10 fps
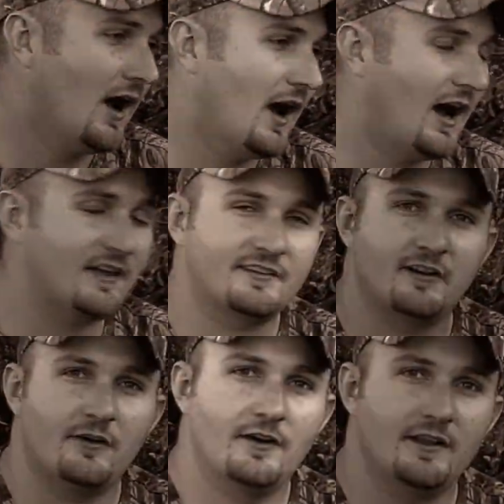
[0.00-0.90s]
I
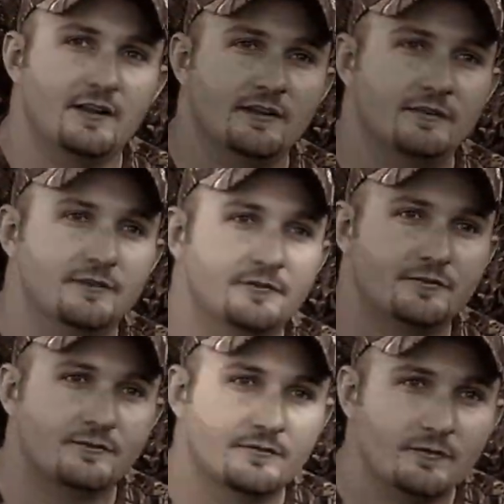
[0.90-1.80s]
started
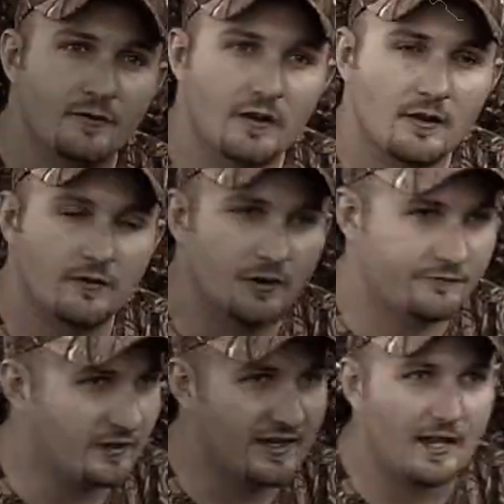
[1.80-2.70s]
flint